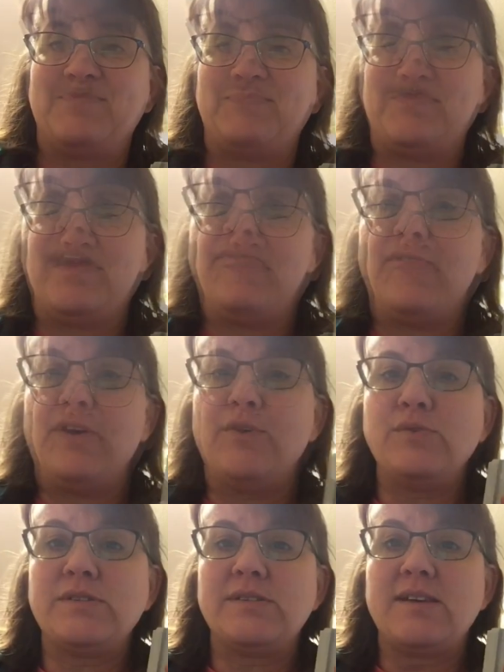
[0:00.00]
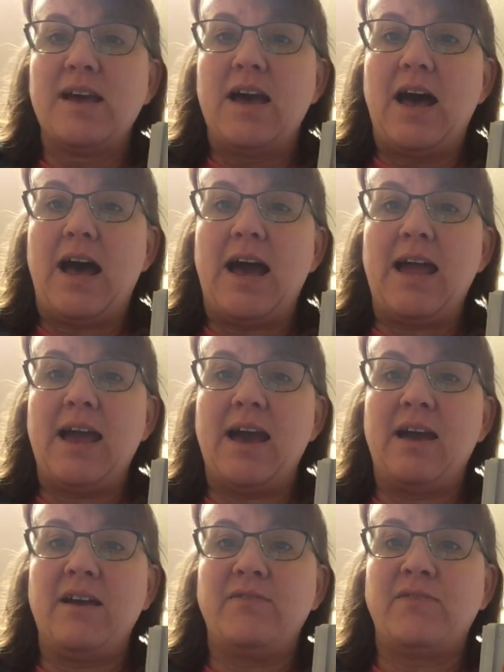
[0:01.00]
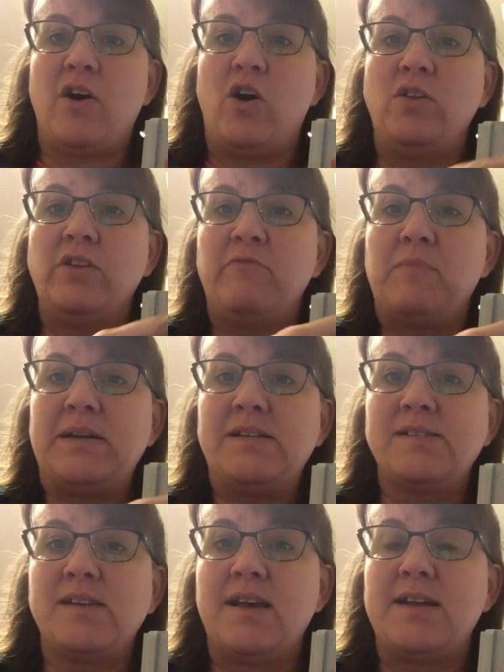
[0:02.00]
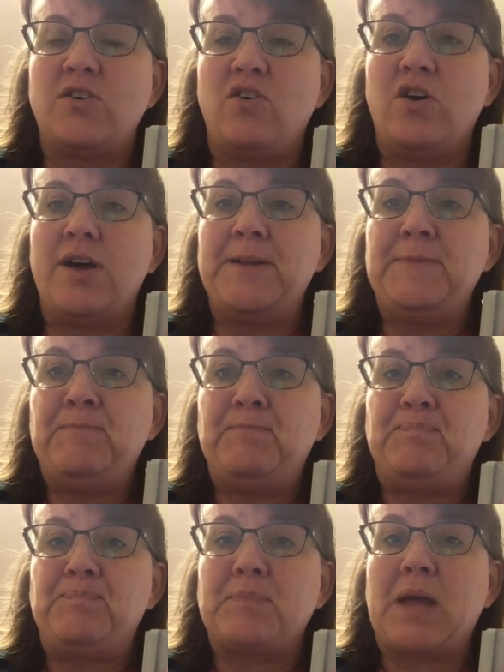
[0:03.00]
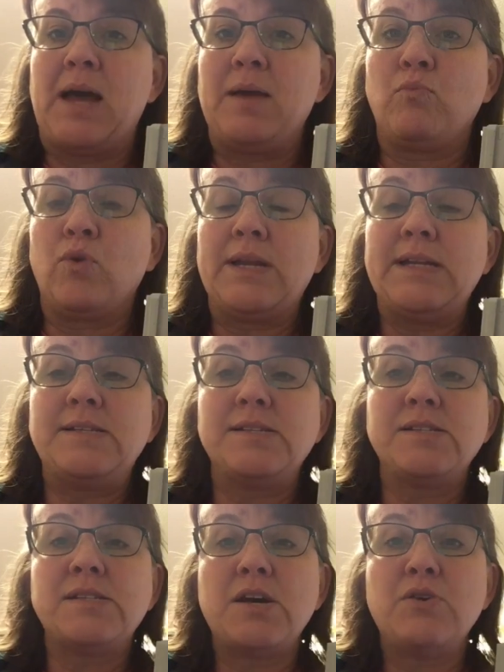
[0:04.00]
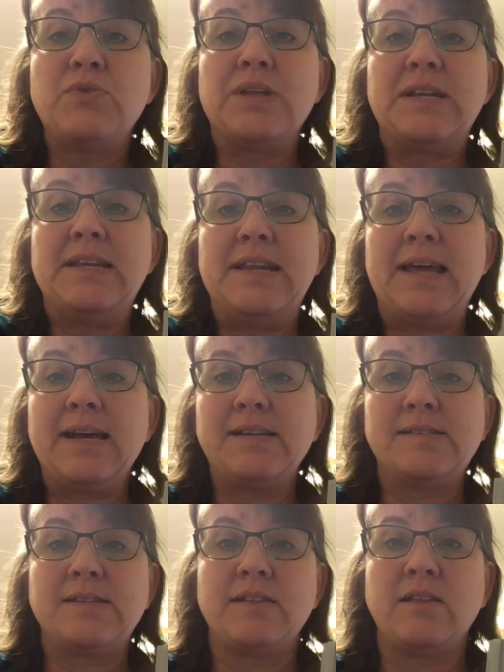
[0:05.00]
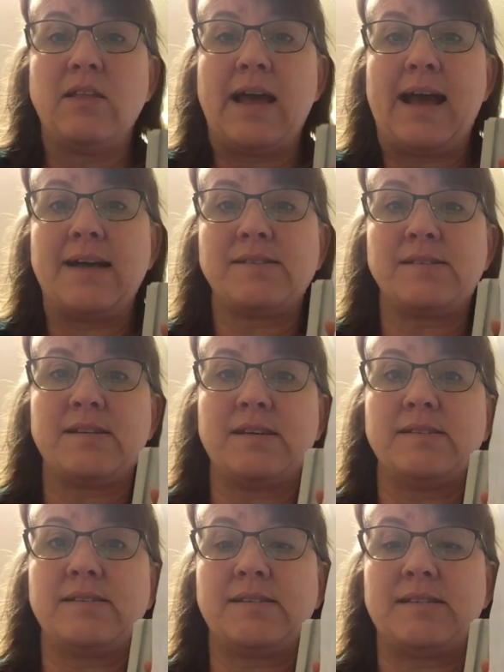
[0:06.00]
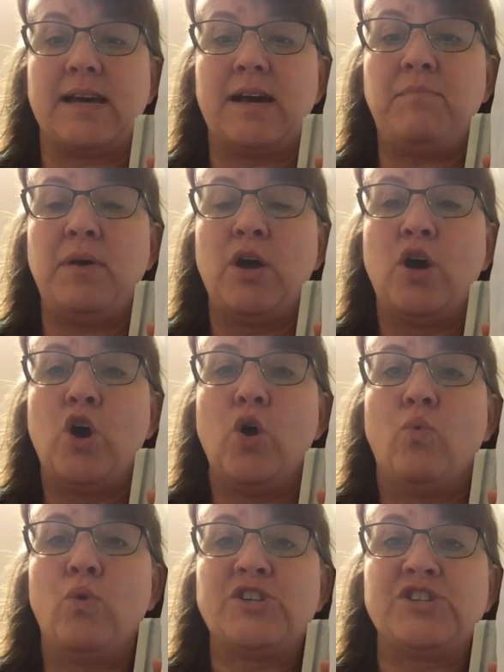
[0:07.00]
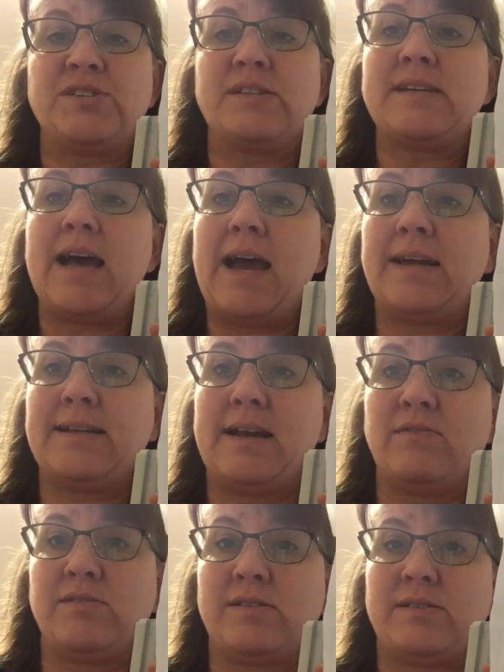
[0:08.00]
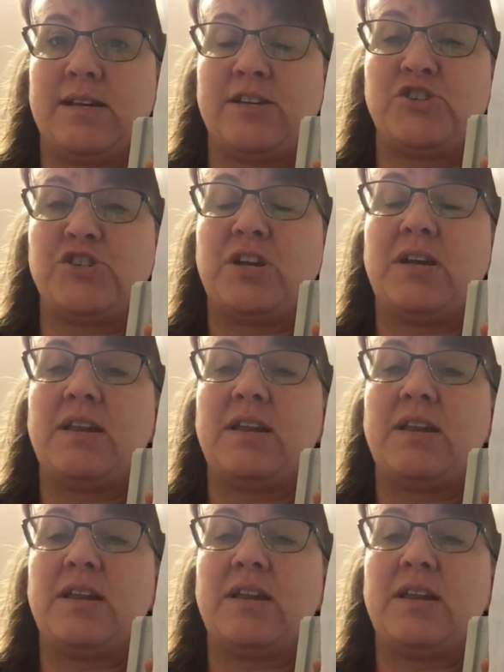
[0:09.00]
Okay, folks, I have all of my design on. I am ready to sew the next to the last step, which is a tack down stitch.